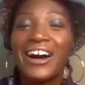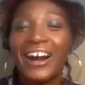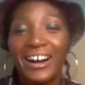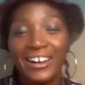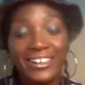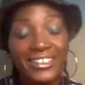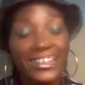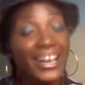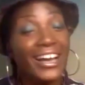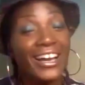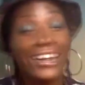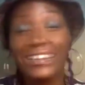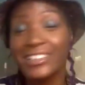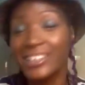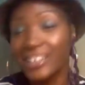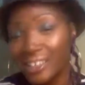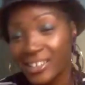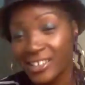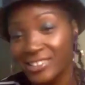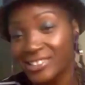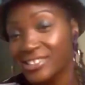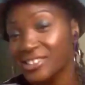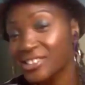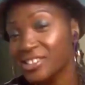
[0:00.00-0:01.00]
Yeah, and
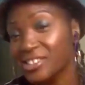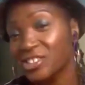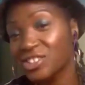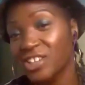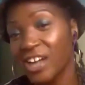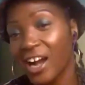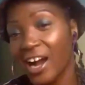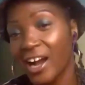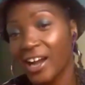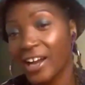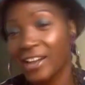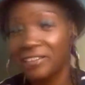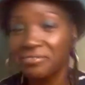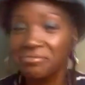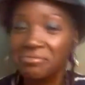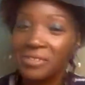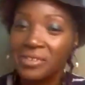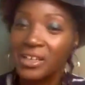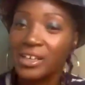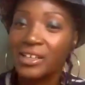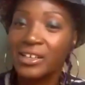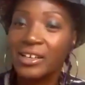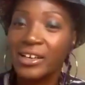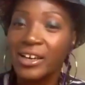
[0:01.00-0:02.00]
hence the shy.
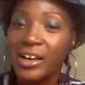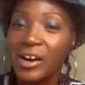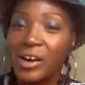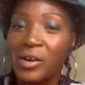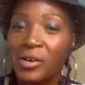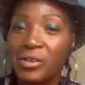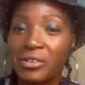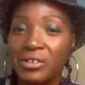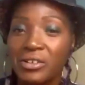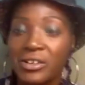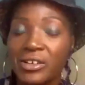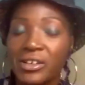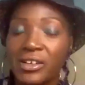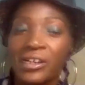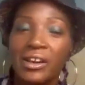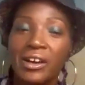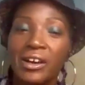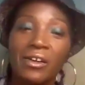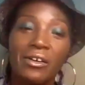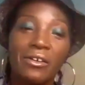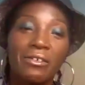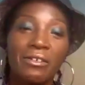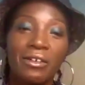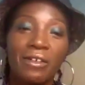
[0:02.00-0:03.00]
There you go.
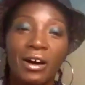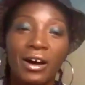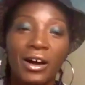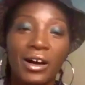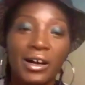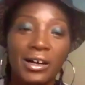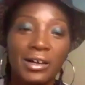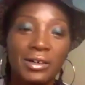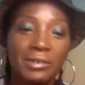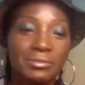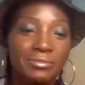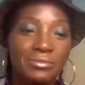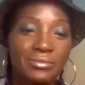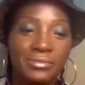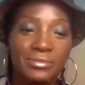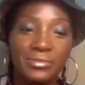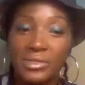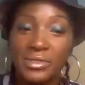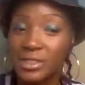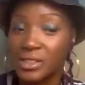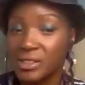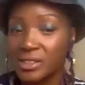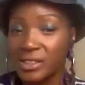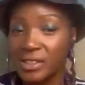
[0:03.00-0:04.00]

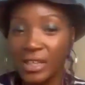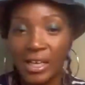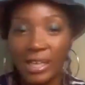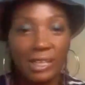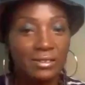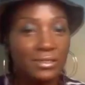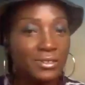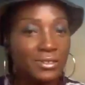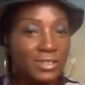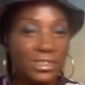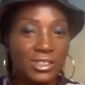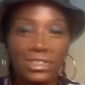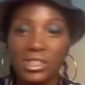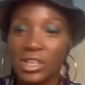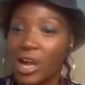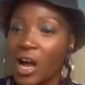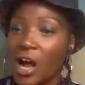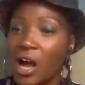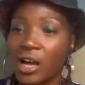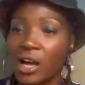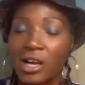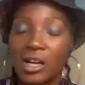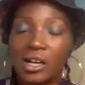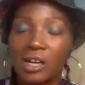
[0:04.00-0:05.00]
She's native to
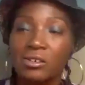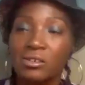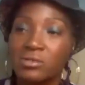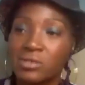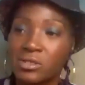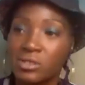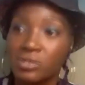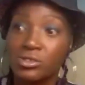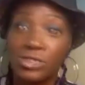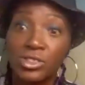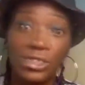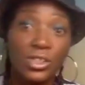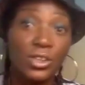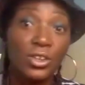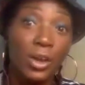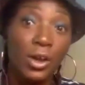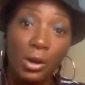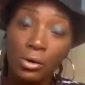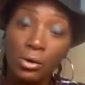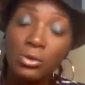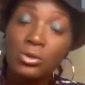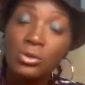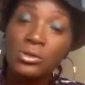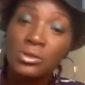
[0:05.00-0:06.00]
Chicago, so she
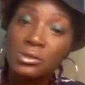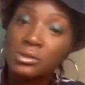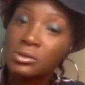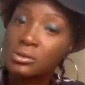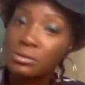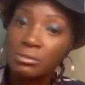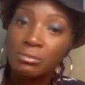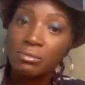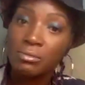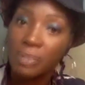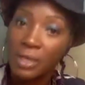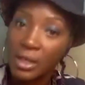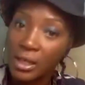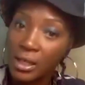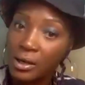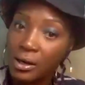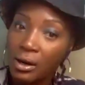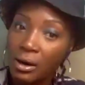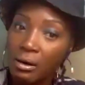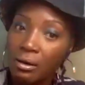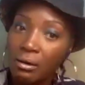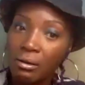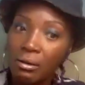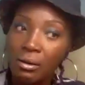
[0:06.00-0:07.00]
knows
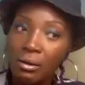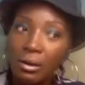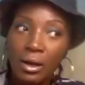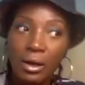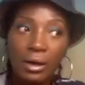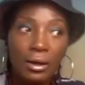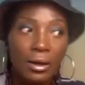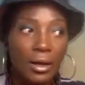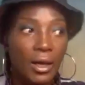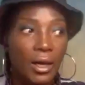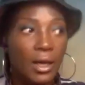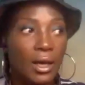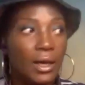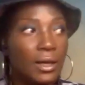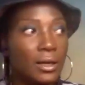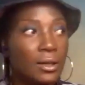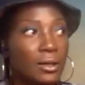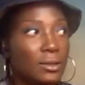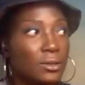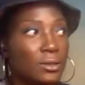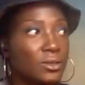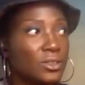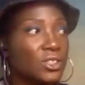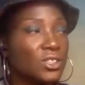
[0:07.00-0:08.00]
lingo.
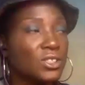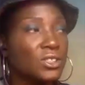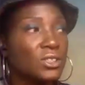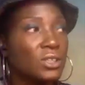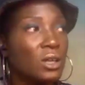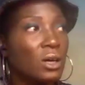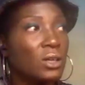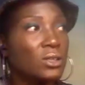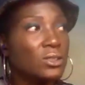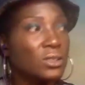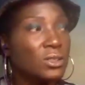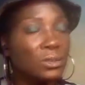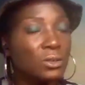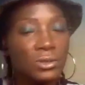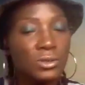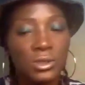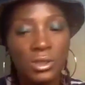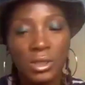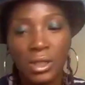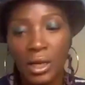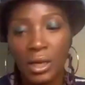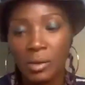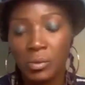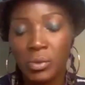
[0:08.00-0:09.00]
And just also
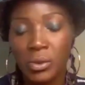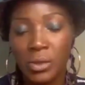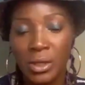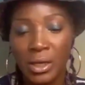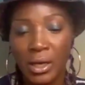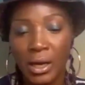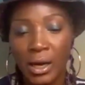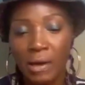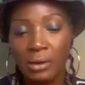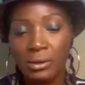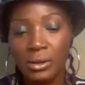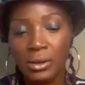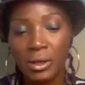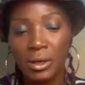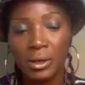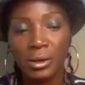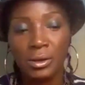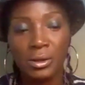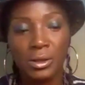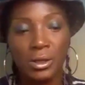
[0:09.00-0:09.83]
to like put it out there,